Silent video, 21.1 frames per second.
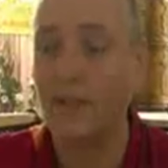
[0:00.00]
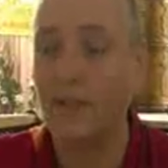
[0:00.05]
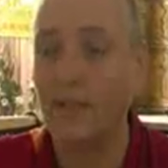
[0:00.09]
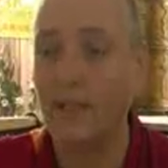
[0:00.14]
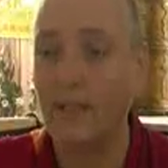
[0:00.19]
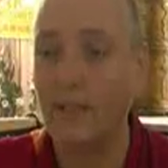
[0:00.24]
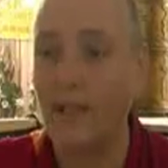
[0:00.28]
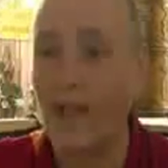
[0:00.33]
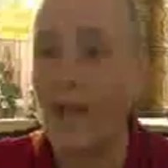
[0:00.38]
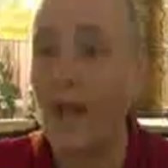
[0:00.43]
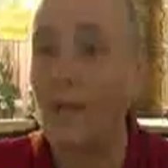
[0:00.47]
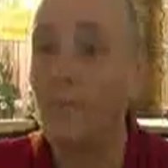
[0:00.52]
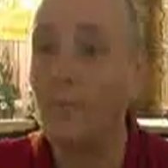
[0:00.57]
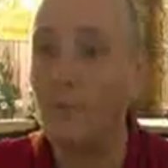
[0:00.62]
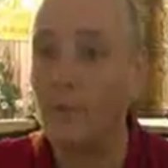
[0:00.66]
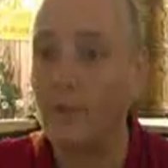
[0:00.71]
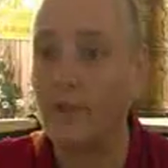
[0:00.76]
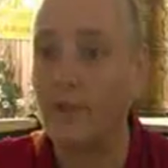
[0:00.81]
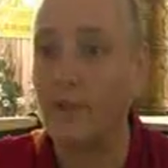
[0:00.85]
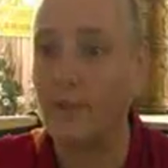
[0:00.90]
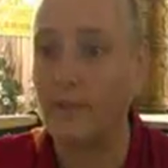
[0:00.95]
in
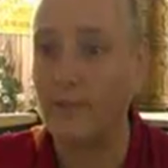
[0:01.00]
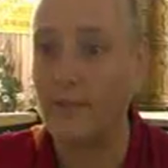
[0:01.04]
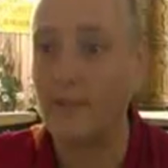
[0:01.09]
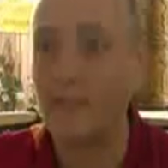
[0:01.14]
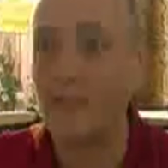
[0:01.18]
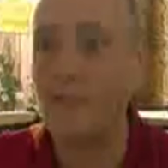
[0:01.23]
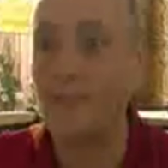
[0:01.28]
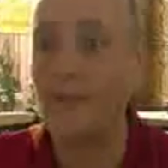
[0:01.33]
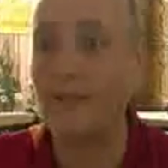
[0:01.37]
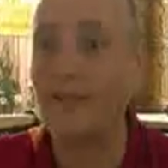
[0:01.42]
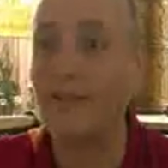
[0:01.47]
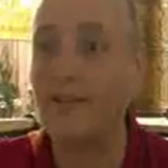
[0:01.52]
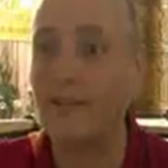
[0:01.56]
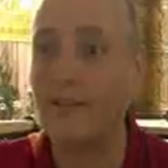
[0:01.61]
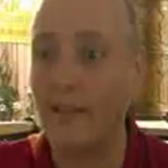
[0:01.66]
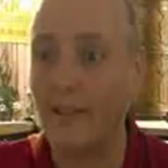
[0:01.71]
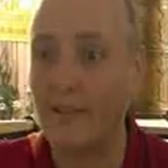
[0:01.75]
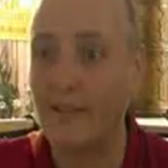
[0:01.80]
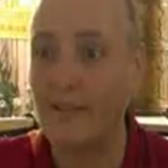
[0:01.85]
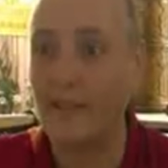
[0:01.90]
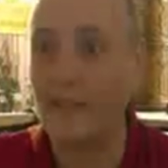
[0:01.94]
Hamburg, in the Tibetan
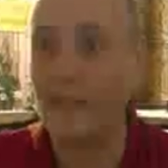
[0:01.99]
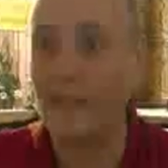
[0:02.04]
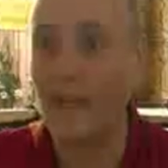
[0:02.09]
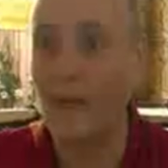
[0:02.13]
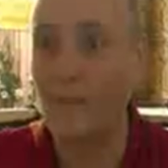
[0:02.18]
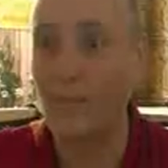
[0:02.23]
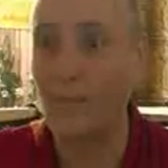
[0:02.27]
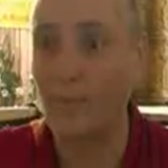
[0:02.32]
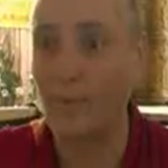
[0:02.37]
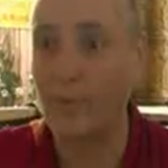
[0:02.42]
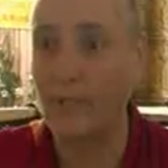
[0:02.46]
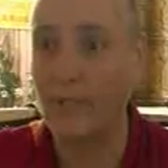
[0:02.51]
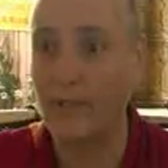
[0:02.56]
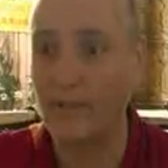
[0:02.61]
center in Hamburg.